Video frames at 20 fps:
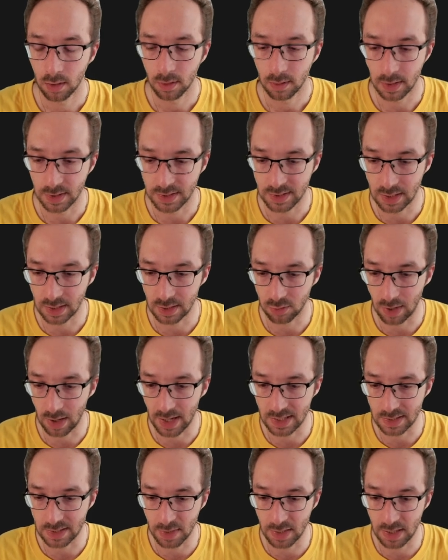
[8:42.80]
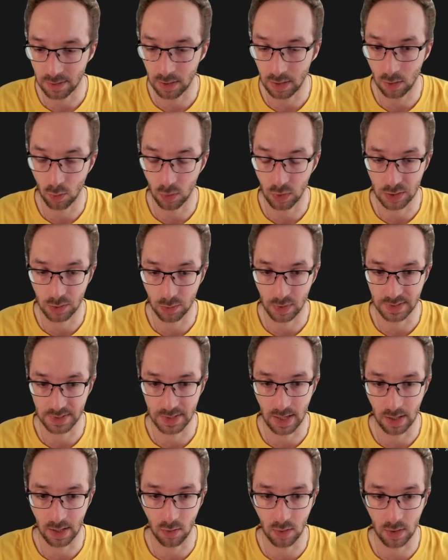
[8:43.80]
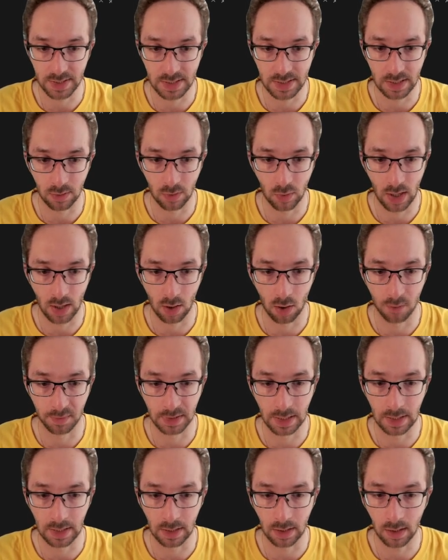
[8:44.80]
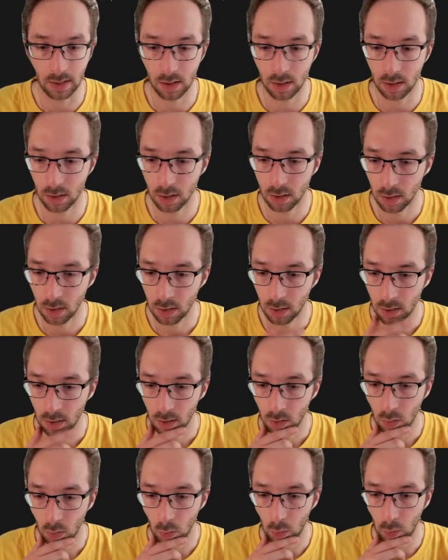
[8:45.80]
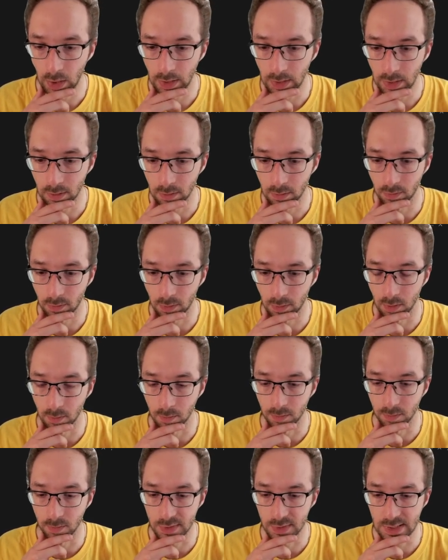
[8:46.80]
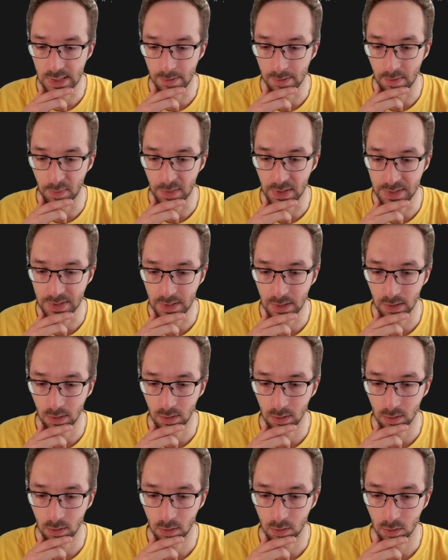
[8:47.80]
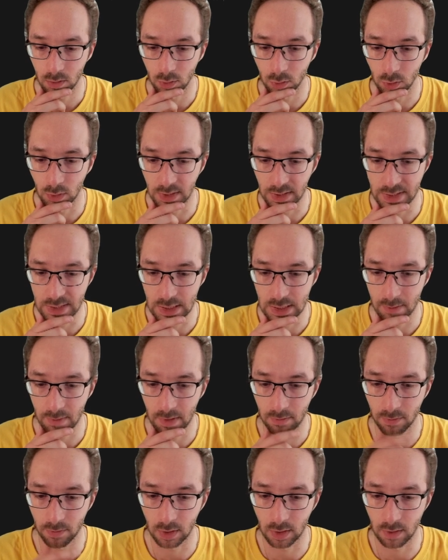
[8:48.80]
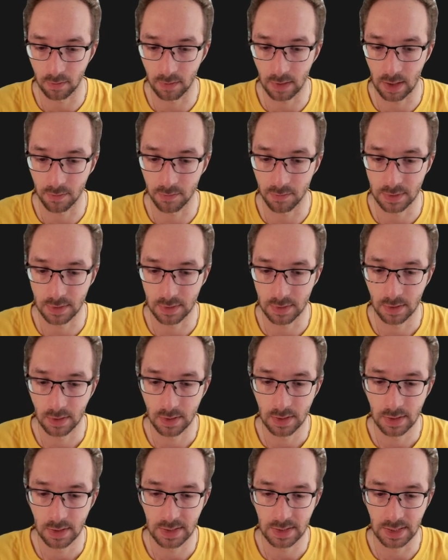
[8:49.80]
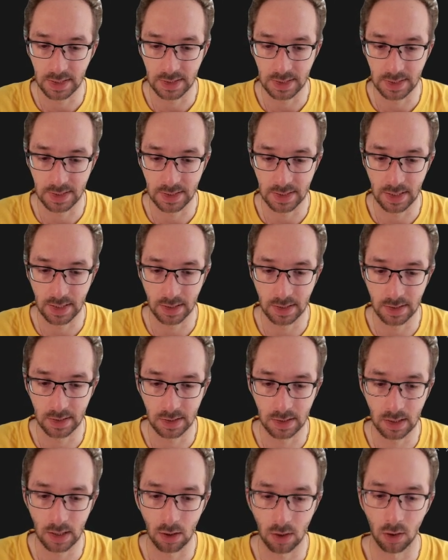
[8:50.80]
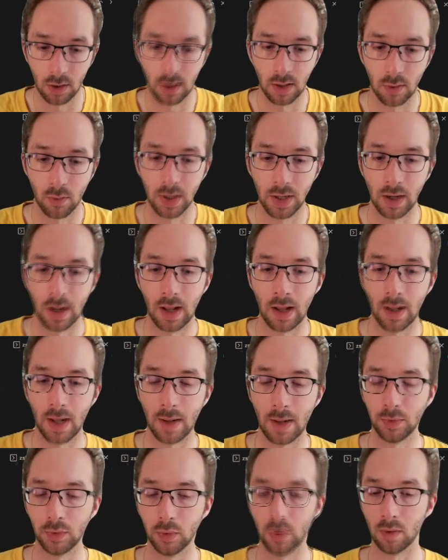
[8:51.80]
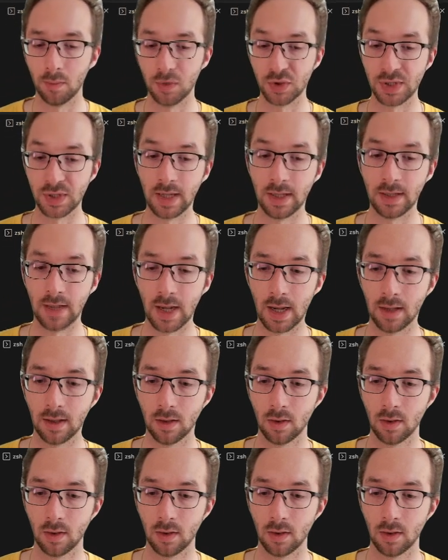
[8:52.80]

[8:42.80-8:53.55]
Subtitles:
centralized metric, which was the accuracy we are obtaining here, went from 7% to 27, 45, 66, all the way up to almost 88.